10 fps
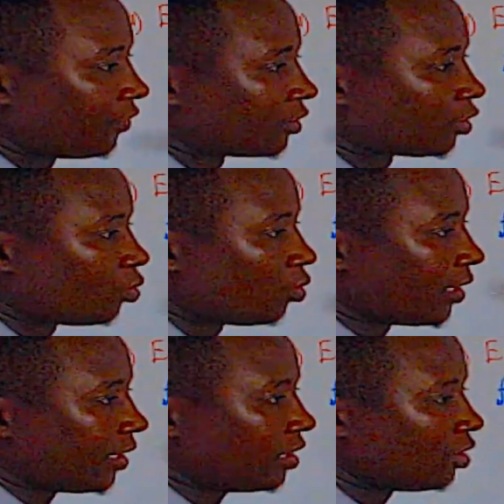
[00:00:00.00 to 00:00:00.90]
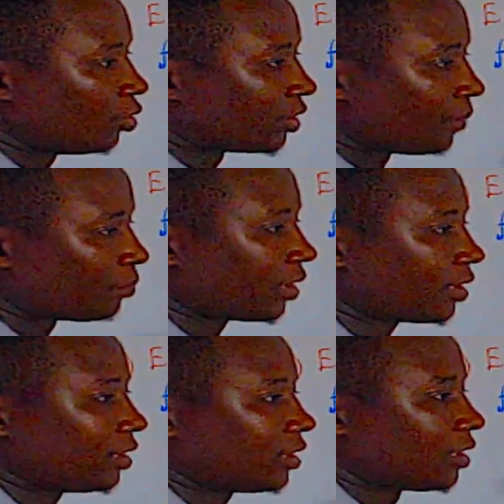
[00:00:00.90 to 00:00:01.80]
squared. You subtract
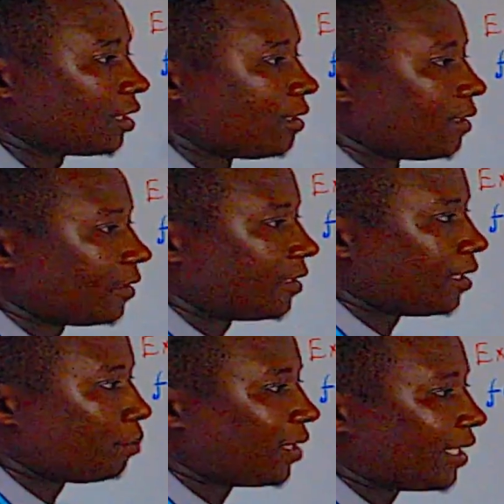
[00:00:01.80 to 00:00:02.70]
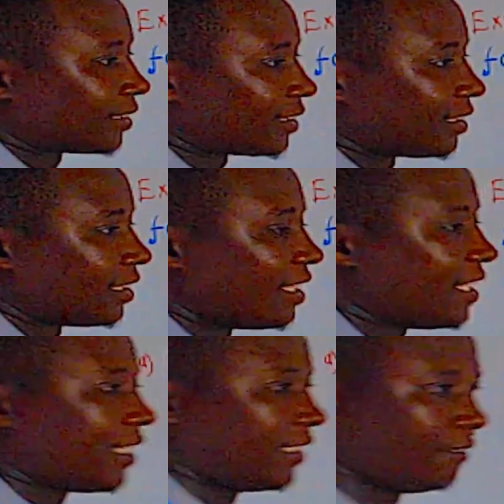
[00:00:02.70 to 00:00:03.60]
it, then plus
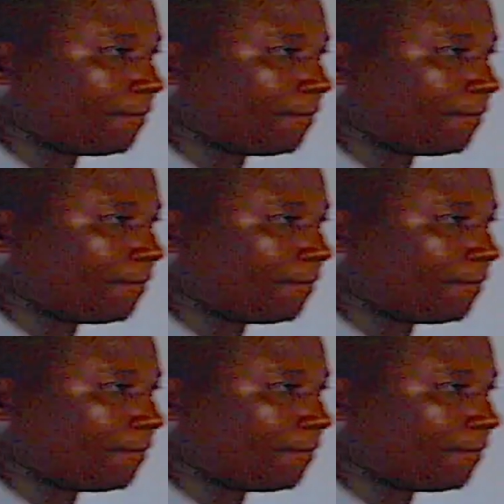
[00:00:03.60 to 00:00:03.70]
9.